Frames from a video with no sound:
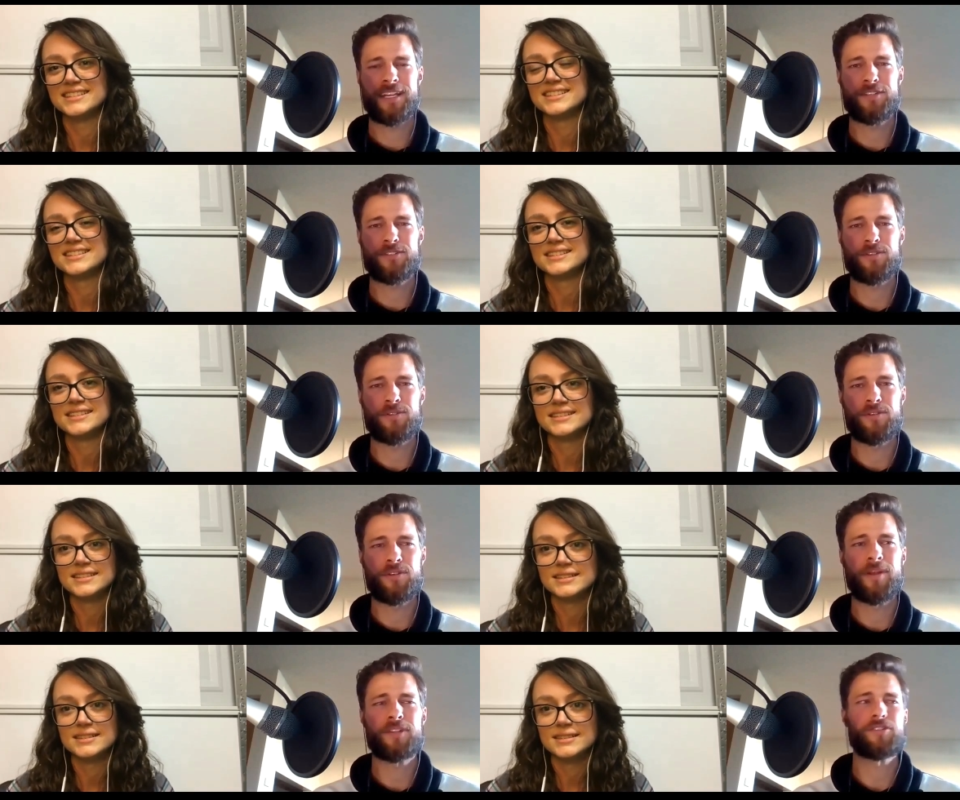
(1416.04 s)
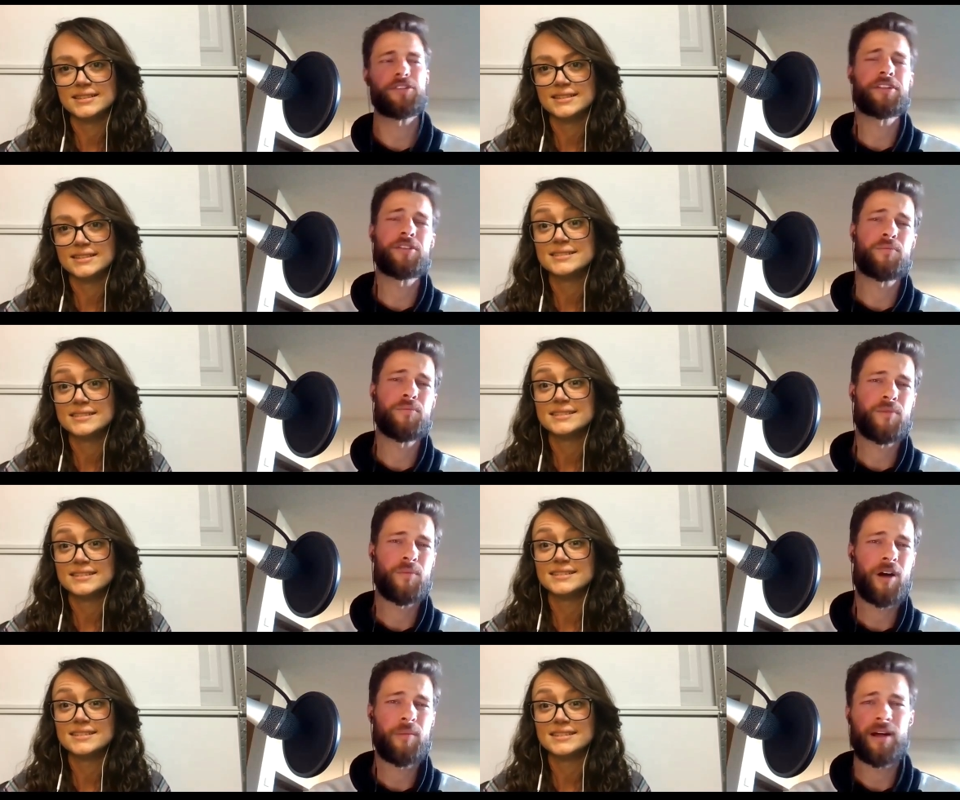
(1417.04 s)
Speaker 1: into, you mentioned earlier, the, the
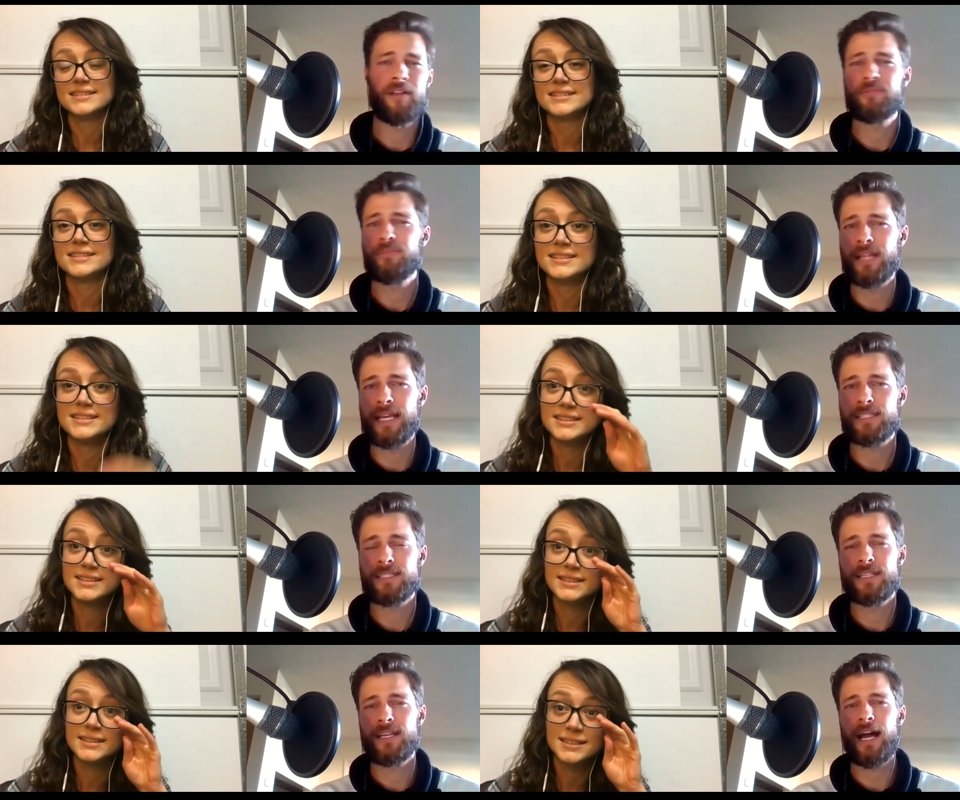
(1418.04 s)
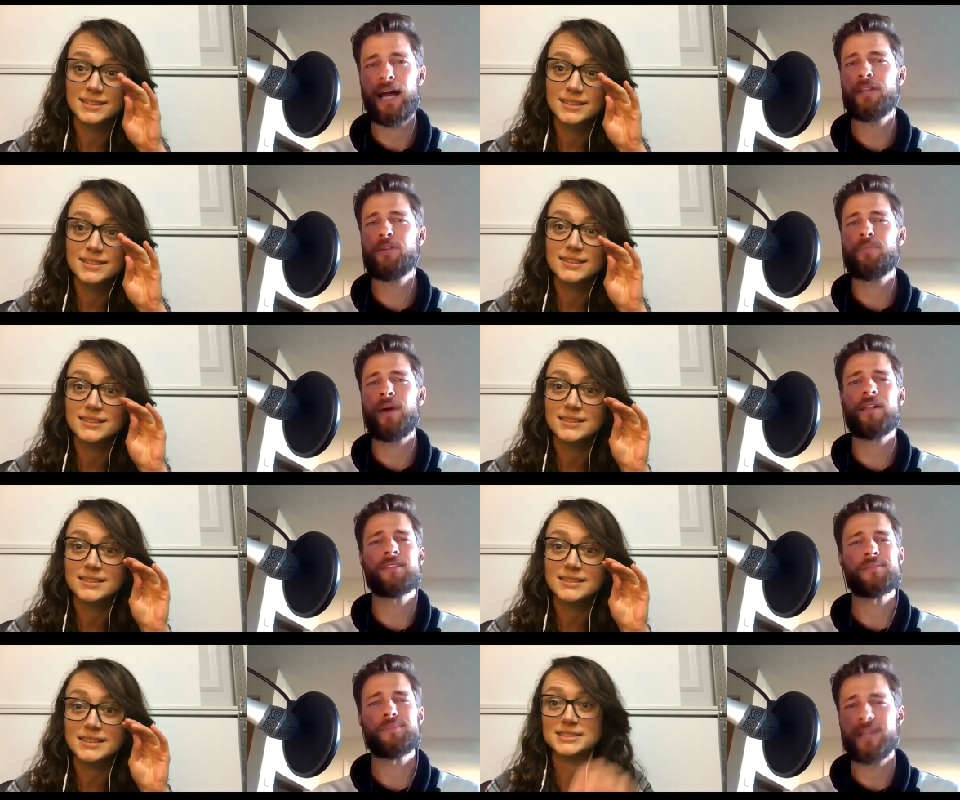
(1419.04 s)
well-balanced plate. How do you
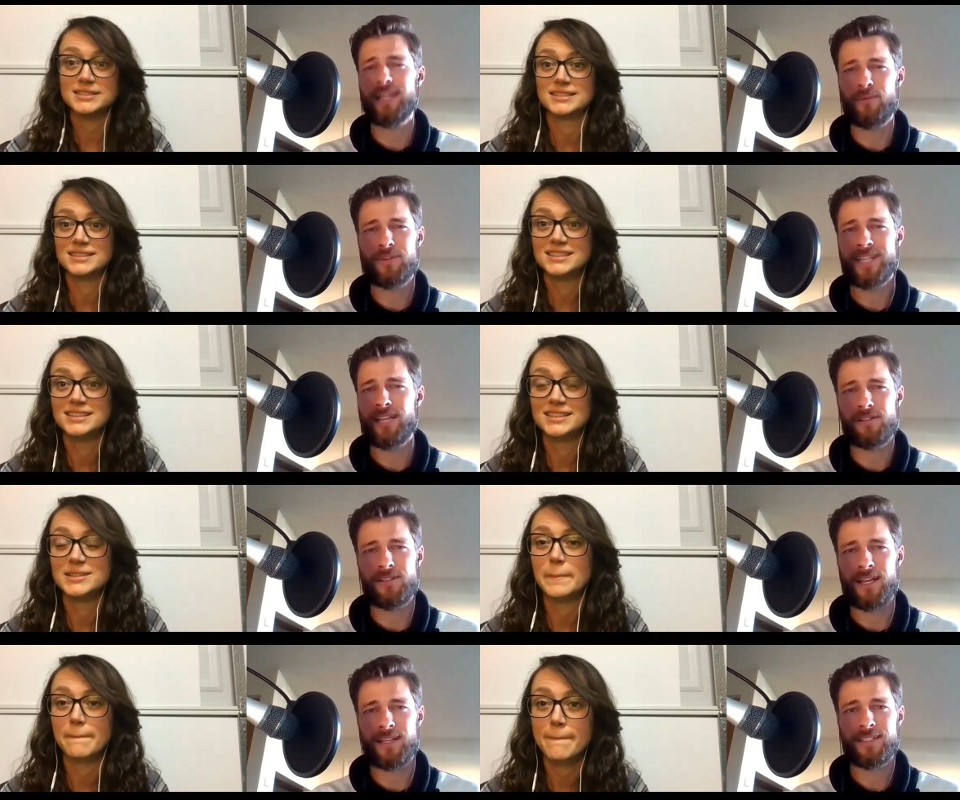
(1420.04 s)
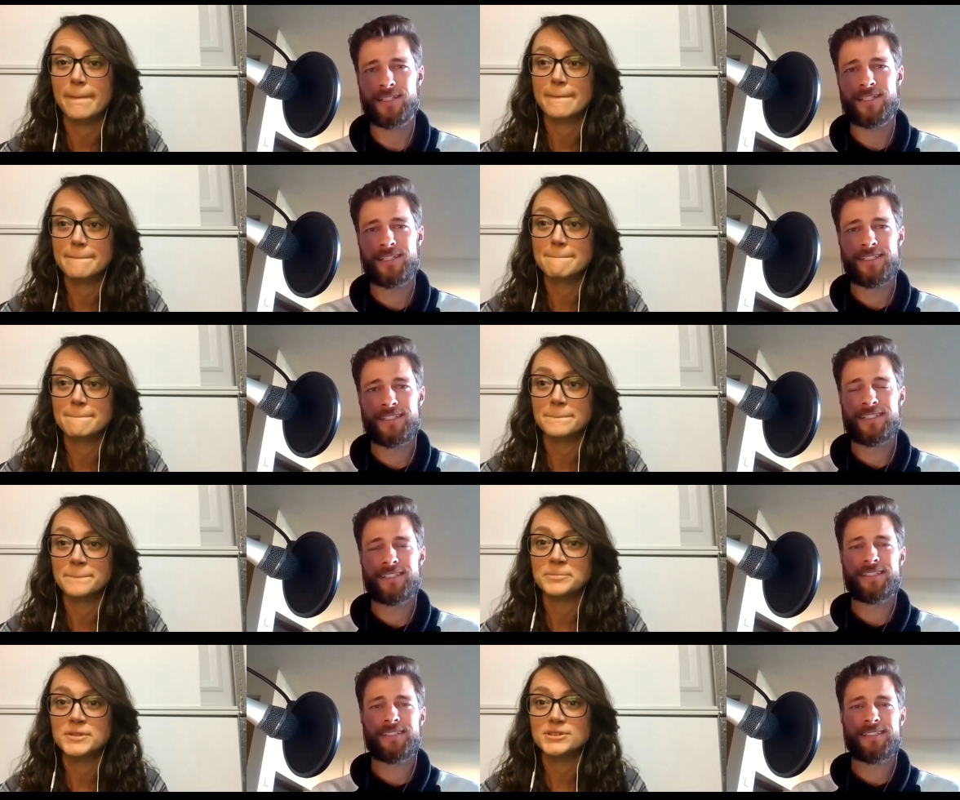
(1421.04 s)
balance a yes. plate? What does that look like?
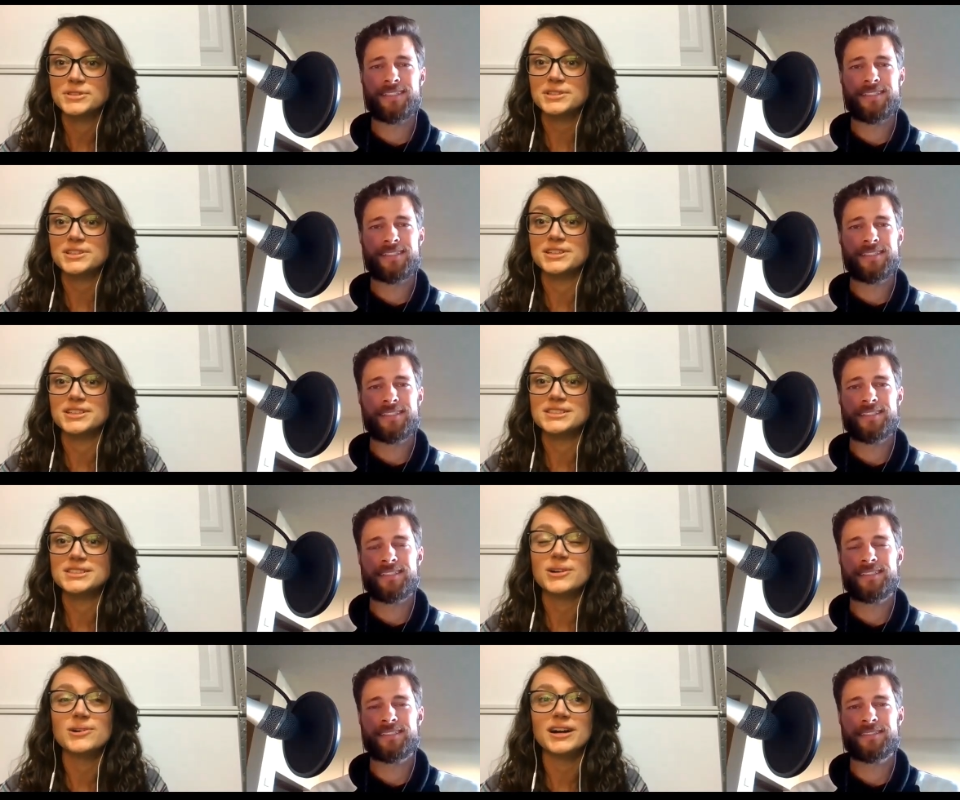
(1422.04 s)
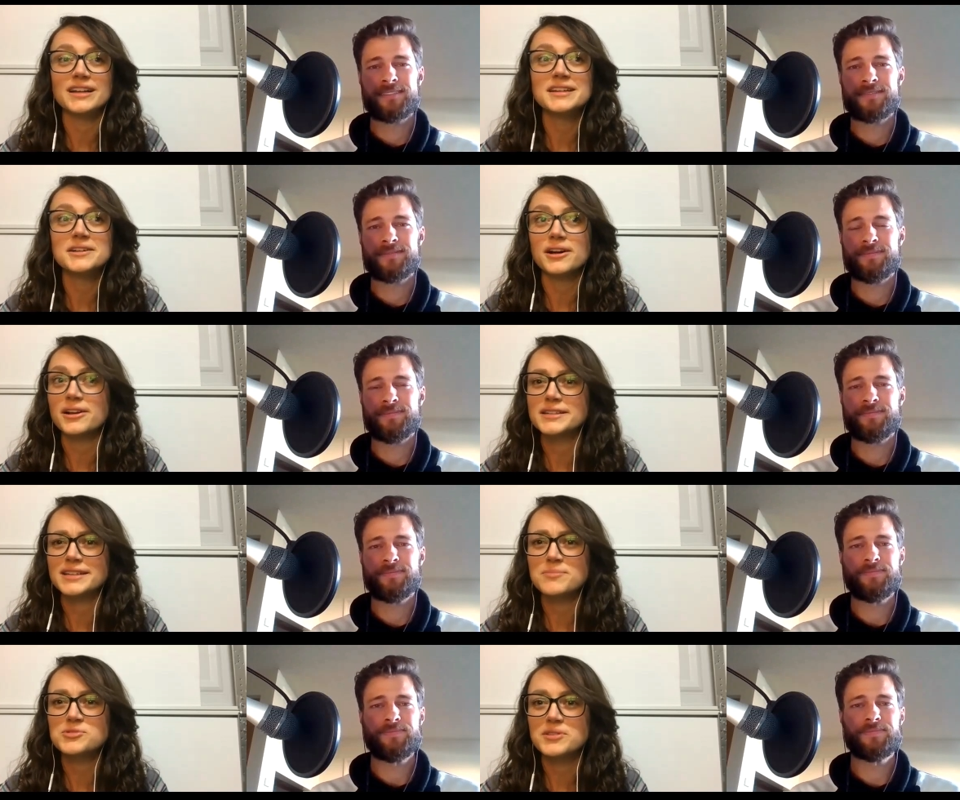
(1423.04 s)
Speaker 2: Sure. So I think a lot of the
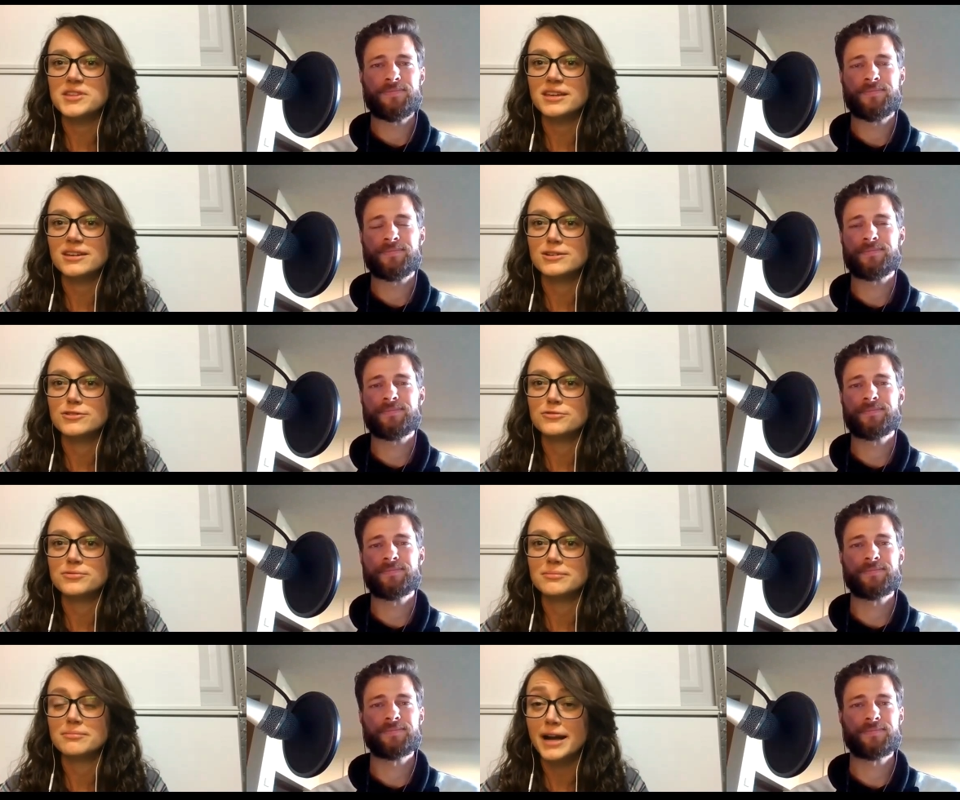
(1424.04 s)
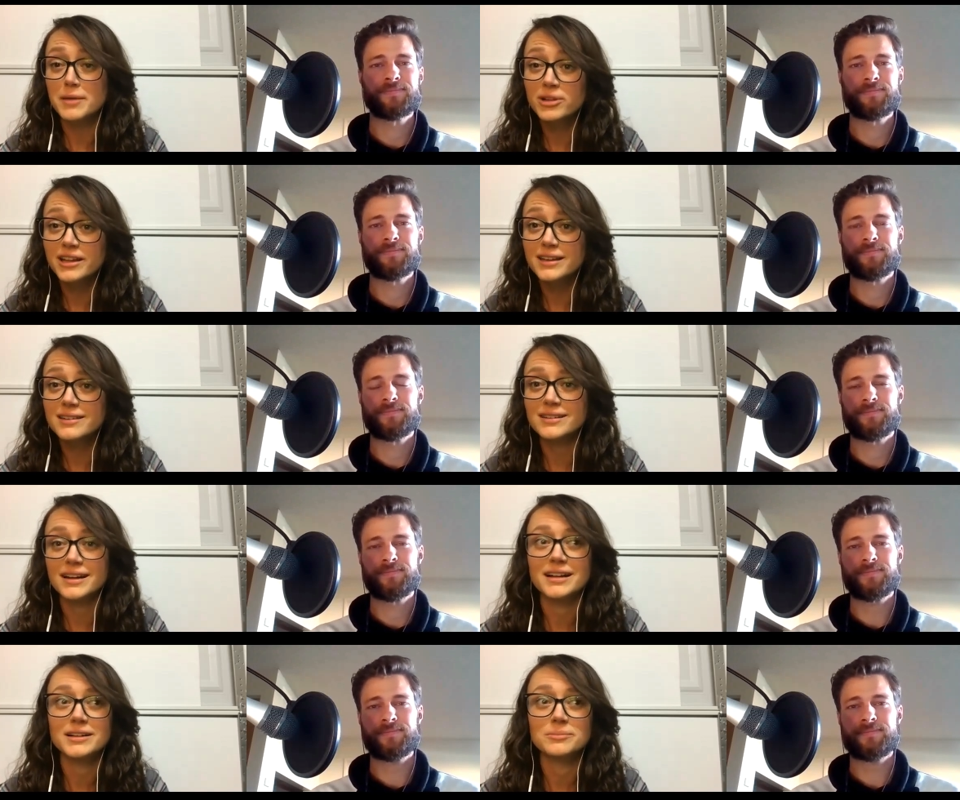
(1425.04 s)
times we think of my plate.
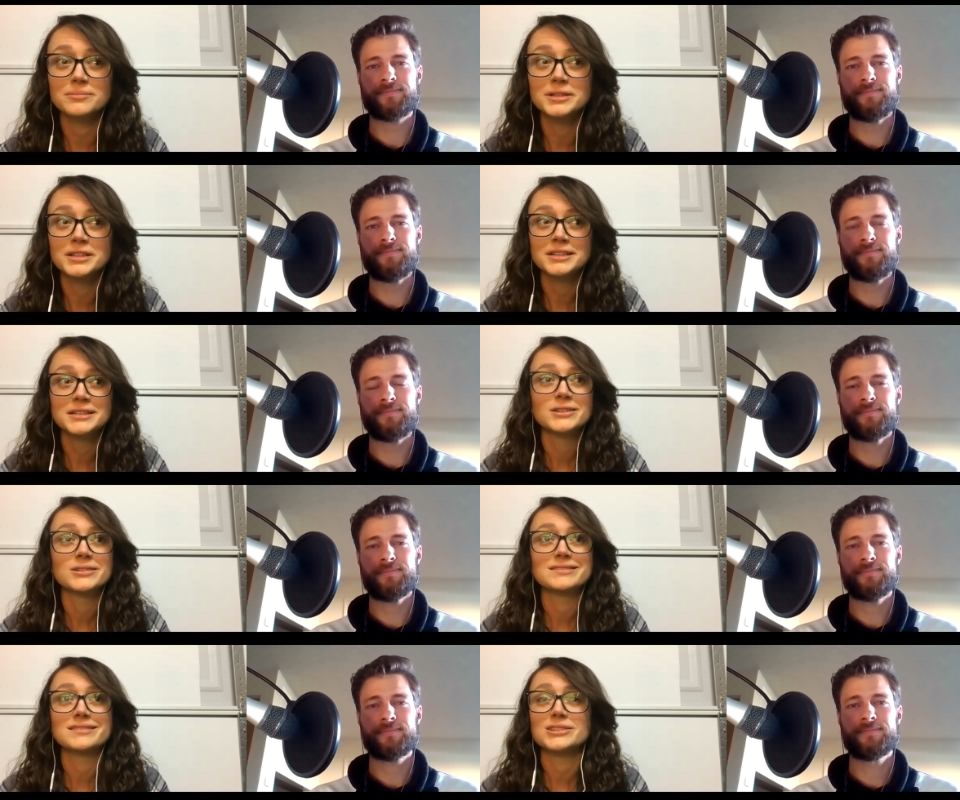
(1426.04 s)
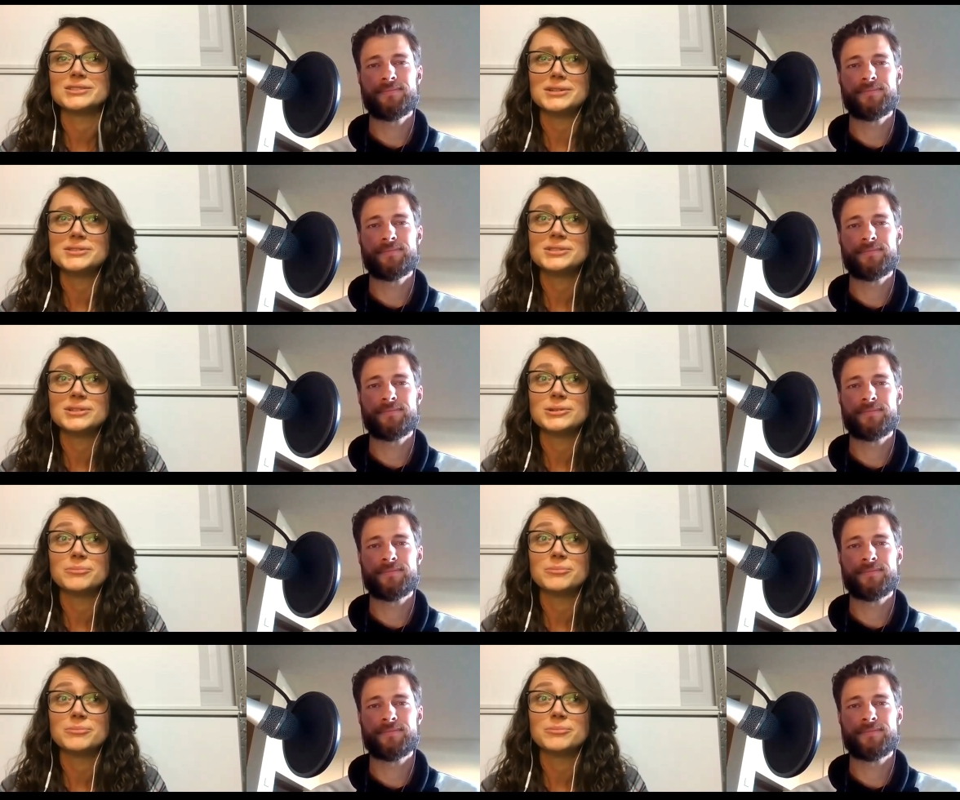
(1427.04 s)
Um, there's also